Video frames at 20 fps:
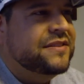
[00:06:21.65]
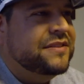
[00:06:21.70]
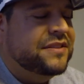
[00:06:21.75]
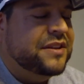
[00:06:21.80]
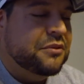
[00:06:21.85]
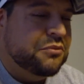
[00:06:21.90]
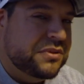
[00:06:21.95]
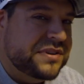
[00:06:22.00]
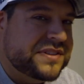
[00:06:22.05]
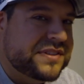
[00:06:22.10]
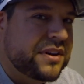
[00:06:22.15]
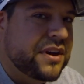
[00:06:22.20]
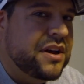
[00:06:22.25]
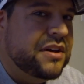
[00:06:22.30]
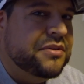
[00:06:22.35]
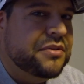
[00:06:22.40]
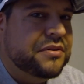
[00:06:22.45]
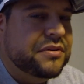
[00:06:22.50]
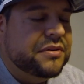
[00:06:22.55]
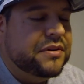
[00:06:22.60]
that we saw
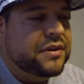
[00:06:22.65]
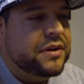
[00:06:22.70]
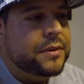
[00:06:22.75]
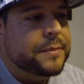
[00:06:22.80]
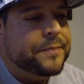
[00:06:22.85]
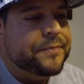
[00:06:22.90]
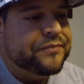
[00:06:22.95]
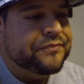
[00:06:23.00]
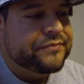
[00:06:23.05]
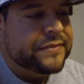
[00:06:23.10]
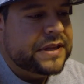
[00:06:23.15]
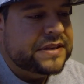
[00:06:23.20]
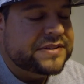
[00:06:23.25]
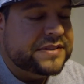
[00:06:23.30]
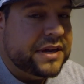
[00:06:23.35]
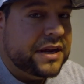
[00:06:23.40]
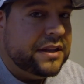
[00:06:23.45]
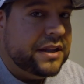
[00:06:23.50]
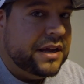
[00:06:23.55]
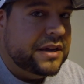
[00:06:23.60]
at Notre Dame.
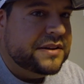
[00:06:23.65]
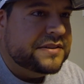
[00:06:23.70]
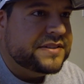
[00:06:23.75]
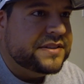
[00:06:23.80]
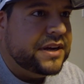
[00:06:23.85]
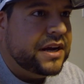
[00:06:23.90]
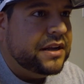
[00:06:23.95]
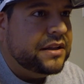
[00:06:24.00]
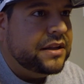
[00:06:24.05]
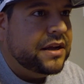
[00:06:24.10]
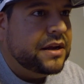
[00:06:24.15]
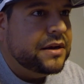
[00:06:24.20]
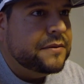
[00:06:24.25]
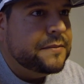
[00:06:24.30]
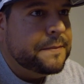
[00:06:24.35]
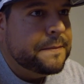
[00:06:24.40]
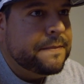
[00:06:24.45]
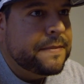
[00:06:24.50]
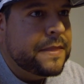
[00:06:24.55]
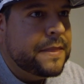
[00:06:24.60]
Sideline to sideline,
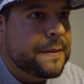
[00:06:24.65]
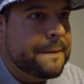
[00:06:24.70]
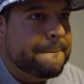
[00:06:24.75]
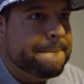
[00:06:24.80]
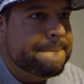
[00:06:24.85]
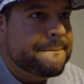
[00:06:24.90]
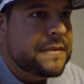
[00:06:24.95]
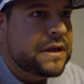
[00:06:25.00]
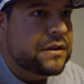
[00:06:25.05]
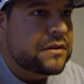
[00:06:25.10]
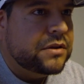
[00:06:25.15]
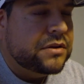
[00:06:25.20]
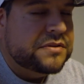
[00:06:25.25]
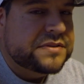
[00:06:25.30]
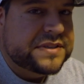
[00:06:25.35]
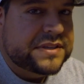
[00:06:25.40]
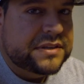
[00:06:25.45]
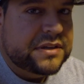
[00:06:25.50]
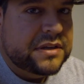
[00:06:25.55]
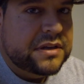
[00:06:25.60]

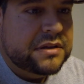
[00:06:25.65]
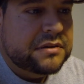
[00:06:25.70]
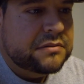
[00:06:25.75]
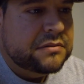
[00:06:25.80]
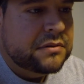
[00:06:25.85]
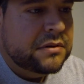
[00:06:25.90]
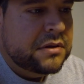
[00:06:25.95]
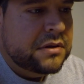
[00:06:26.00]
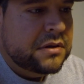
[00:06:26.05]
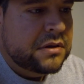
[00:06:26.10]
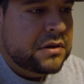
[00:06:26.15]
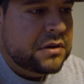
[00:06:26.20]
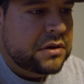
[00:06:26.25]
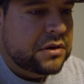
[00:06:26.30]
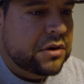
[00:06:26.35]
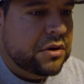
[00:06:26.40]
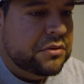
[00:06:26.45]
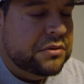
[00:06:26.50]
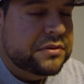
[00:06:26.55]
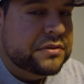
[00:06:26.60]
closing in,
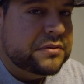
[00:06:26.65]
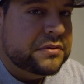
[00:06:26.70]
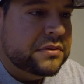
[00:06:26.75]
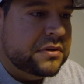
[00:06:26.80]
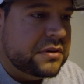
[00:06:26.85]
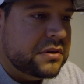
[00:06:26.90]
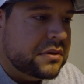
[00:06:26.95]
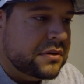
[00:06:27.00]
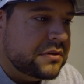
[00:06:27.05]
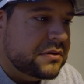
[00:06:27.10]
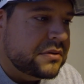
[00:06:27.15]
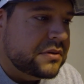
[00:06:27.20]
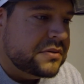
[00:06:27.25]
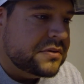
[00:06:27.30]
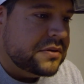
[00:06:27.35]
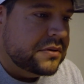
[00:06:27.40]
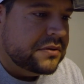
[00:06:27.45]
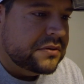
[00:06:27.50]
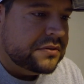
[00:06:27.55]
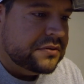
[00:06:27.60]
going through the
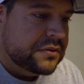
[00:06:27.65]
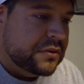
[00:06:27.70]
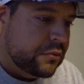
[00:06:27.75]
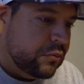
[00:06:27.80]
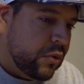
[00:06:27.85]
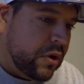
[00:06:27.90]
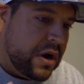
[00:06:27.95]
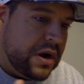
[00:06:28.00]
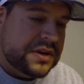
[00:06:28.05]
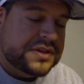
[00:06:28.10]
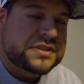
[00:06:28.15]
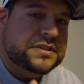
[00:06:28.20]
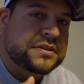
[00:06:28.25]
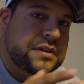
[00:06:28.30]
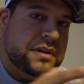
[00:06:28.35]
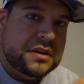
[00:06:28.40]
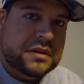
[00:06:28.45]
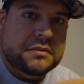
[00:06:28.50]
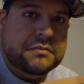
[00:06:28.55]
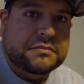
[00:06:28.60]
through the wash
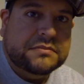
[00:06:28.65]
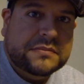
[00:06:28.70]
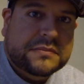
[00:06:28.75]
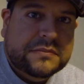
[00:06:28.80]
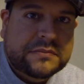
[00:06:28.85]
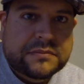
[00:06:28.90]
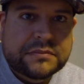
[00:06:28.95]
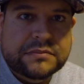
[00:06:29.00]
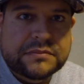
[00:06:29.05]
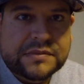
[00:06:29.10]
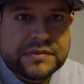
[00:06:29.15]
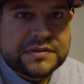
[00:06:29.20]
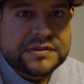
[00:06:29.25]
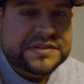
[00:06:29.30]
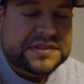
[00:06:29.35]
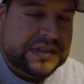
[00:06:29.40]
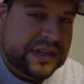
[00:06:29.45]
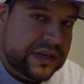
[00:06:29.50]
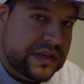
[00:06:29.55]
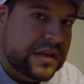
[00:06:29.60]
and
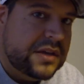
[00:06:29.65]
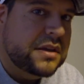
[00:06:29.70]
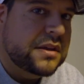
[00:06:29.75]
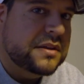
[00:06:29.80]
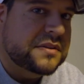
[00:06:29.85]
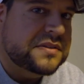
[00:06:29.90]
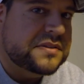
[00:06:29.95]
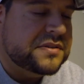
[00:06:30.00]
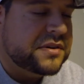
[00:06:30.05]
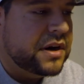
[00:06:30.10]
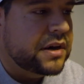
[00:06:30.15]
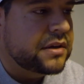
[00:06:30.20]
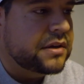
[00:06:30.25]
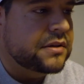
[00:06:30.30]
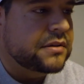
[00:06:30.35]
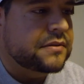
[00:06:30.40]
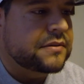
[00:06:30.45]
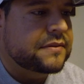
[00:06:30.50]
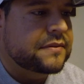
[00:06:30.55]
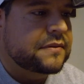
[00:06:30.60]
seeking and
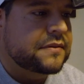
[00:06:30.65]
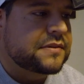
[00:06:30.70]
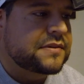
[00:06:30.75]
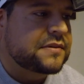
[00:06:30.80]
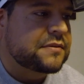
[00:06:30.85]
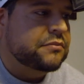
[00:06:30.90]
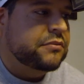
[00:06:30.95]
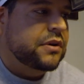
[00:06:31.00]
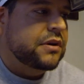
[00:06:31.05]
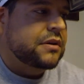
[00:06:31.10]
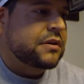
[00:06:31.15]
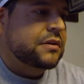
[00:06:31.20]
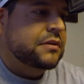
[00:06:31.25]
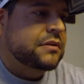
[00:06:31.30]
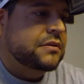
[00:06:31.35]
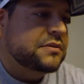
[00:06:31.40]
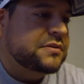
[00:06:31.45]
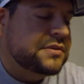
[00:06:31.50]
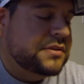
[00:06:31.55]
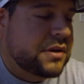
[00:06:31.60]
striking. This is what
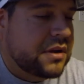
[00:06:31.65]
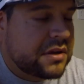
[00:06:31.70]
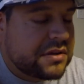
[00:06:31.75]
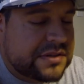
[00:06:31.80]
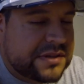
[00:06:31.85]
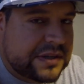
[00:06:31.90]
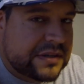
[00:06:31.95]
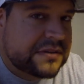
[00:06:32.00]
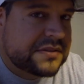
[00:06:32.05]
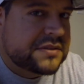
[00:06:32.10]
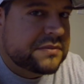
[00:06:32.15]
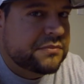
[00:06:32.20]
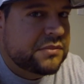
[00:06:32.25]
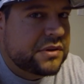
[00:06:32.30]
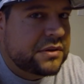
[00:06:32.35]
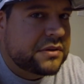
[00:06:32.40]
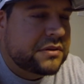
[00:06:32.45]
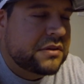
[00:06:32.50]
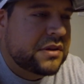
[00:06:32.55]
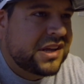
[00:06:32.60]
uh, Jaylon
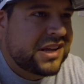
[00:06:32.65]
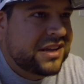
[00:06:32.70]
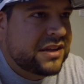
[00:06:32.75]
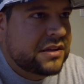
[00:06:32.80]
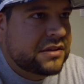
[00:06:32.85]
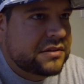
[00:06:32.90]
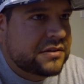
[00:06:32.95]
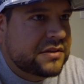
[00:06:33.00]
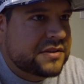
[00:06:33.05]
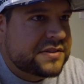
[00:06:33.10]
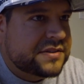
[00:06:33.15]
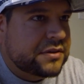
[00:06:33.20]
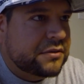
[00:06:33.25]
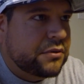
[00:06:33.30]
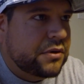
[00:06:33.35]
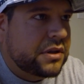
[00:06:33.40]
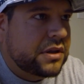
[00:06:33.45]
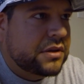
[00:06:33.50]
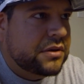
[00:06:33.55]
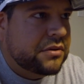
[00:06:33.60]
Smith did so
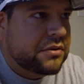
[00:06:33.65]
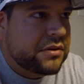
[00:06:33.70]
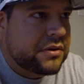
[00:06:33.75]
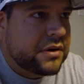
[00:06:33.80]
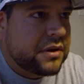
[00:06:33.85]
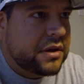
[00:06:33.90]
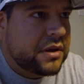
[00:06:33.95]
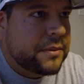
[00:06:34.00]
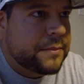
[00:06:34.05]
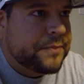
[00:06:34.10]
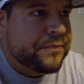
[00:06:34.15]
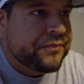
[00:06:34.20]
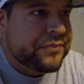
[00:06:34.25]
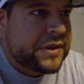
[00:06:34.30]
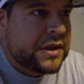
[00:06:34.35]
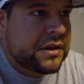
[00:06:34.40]
well at Notre Dame,